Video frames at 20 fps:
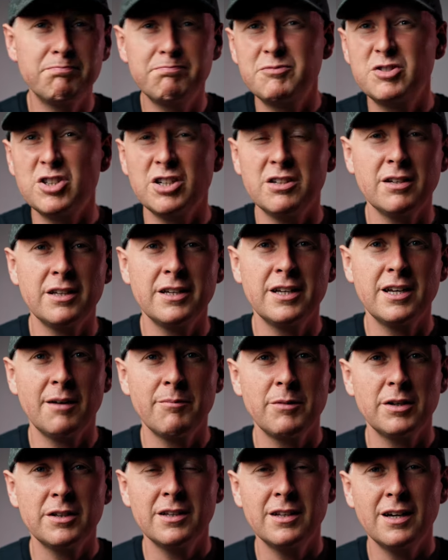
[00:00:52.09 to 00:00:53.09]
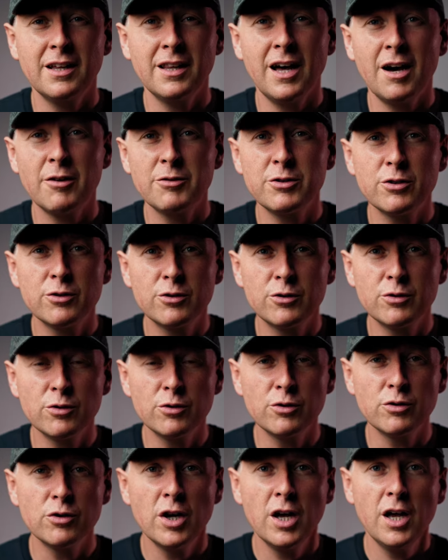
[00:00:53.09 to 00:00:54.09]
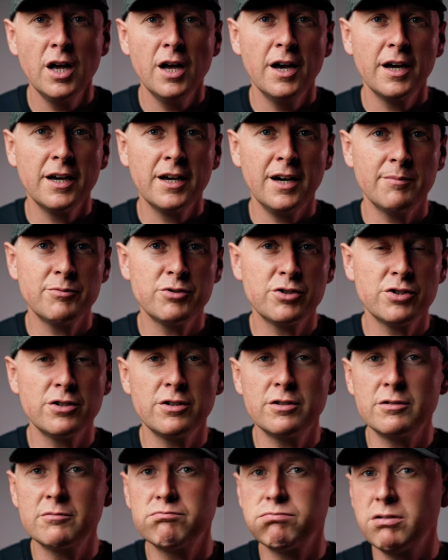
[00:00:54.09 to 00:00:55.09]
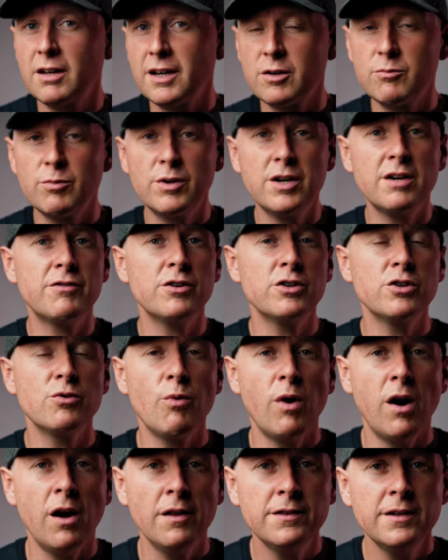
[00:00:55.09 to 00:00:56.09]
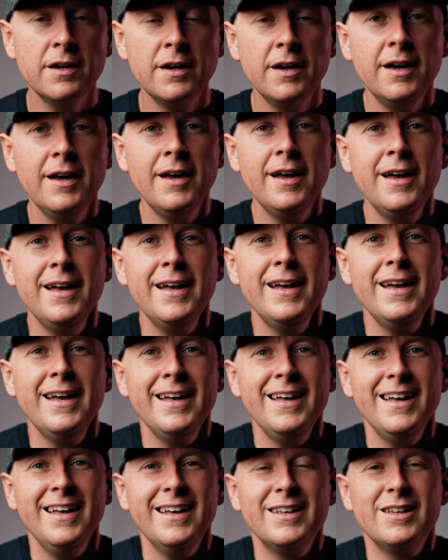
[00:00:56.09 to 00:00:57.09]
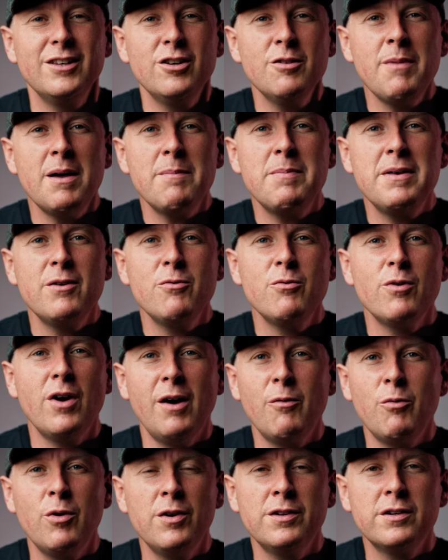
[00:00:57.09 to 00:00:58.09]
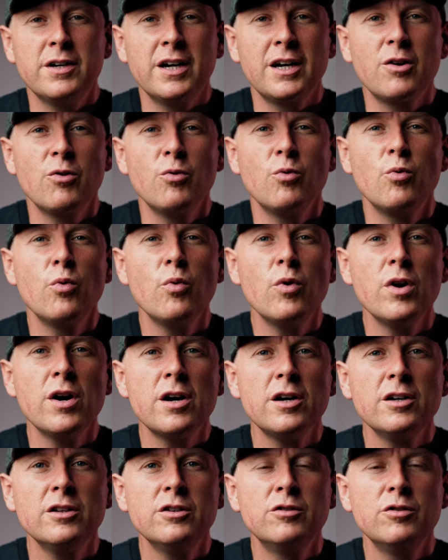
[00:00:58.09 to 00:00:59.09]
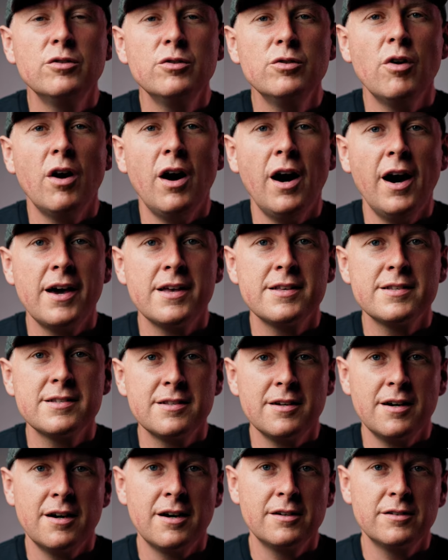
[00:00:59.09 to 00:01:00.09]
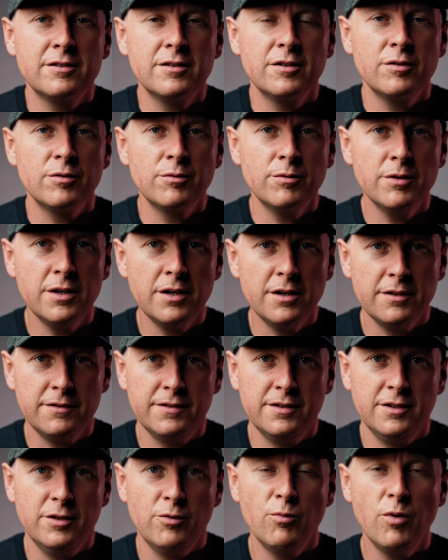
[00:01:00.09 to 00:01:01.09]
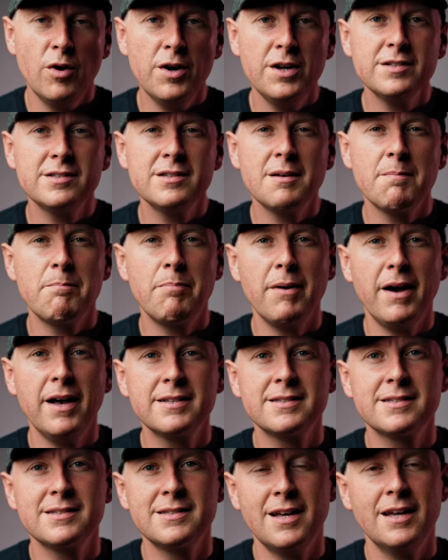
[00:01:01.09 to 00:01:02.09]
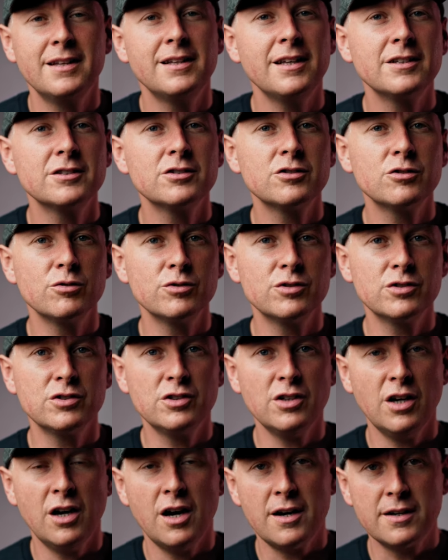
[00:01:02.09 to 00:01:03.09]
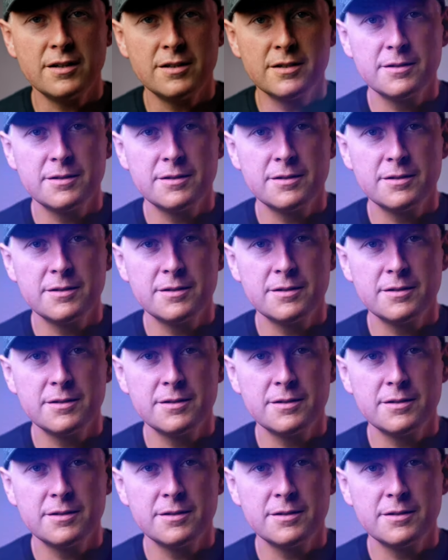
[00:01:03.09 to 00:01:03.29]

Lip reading: generally camera that allow you to capture like whatever you want, you may be wondering, where do I start with? What is the best settings to start?